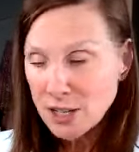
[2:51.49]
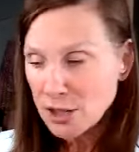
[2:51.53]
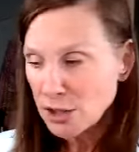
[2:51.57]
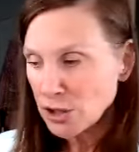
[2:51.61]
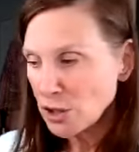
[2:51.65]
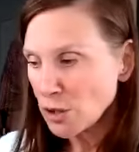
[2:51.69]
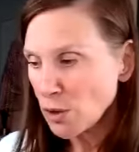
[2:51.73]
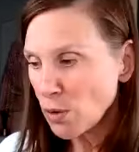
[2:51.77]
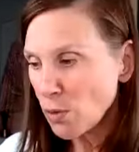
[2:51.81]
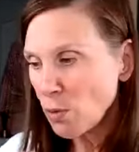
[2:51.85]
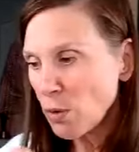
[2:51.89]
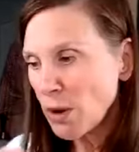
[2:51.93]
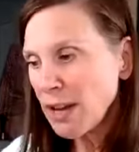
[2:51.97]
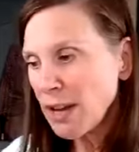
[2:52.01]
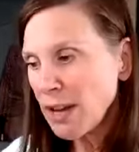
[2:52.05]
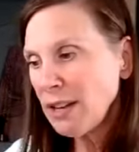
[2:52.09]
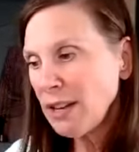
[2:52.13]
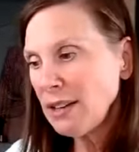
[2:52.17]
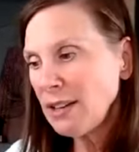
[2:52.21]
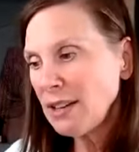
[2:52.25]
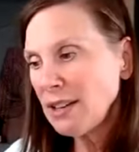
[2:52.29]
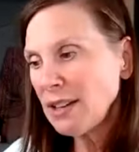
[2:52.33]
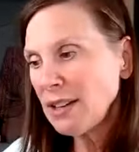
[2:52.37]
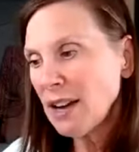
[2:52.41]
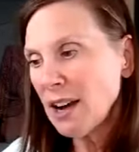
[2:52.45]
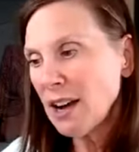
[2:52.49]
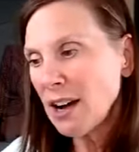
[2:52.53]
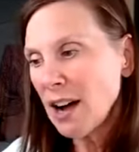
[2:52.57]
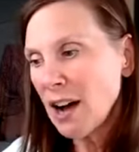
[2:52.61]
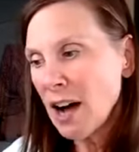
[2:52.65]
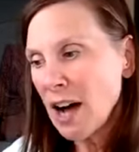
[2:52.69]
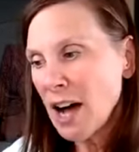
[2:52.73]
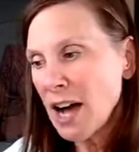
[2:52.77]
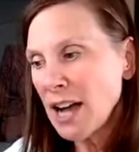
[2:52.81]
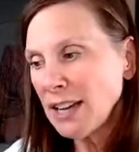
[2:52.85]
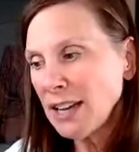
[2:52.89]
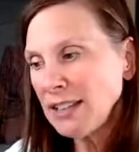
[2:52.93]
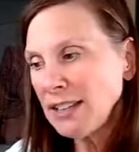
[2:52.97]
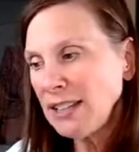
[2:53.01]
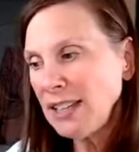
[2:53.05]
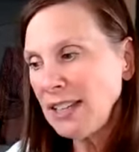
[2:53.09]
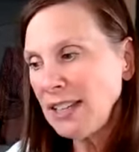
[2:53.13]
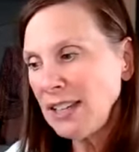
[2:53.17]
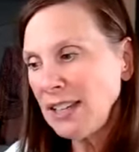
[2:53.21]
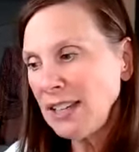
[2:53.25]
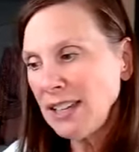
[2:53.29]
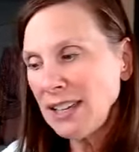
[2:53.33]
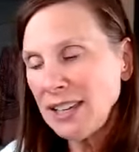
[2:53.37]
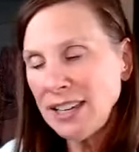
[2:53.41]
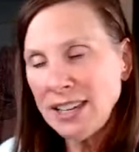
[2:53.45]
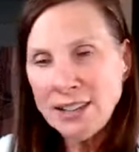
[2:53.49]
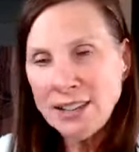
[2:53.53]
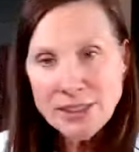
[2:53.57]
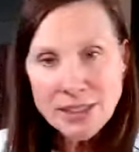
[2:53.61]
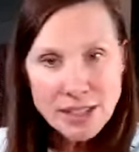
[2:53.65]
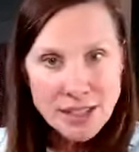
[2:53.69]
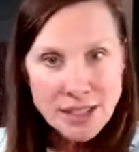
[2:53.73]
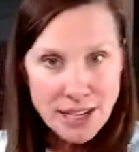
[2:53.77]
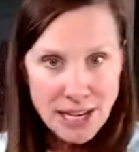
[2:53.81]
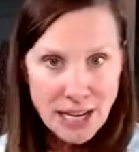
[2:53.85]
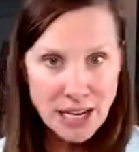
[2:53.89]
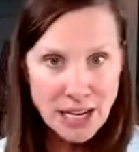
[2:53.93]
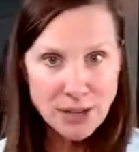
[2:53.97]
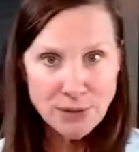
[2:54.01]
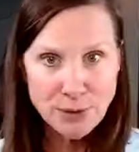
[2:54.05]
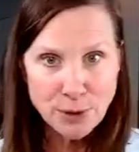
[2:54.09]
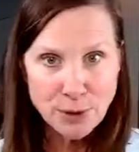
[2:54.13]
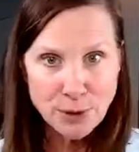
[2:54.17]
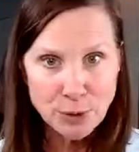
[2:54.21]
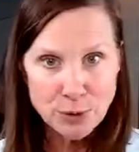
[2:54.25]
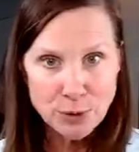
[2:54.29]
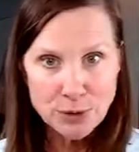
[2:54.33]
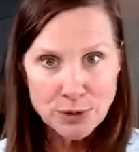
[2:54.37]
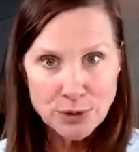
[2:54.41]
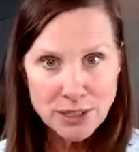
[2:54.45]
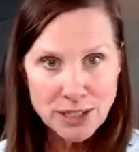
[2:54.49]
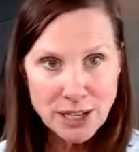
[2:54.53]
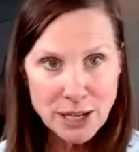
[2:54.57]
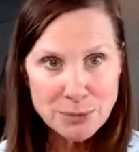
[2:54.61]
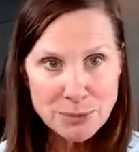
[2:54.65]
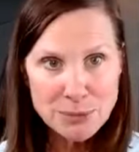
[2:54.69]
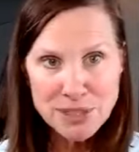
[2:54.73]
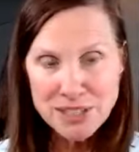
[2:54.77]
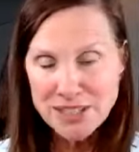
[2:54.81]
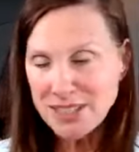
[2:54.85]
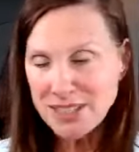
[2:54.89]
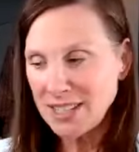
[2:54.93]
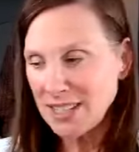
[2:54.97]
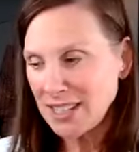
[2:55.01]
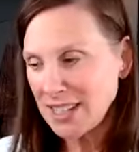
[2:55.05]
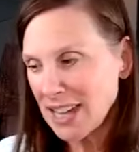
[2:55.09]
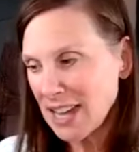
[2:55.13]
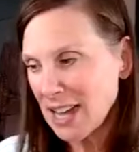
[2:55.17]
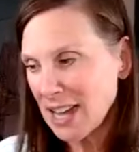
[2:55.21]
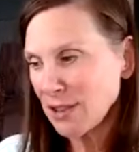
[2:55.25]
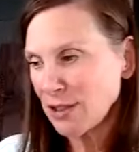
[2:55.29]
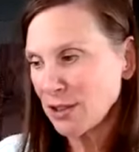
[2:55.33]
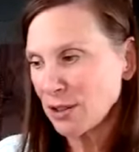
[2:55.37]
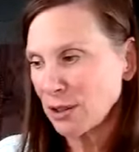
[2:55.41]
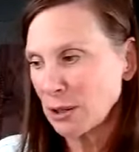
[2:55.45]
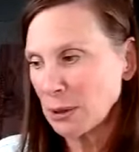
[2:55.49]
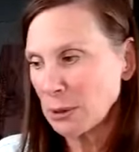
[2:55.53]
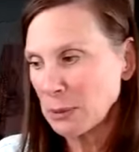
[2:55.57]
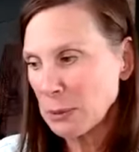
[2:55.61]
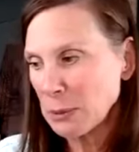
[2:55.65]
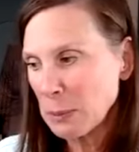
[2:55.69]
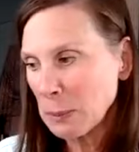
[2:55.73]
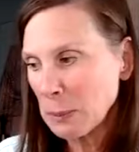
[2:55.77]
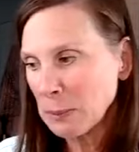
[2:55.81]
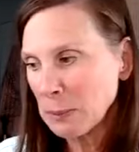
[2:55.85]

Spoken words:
So when Agni in the navel comes together,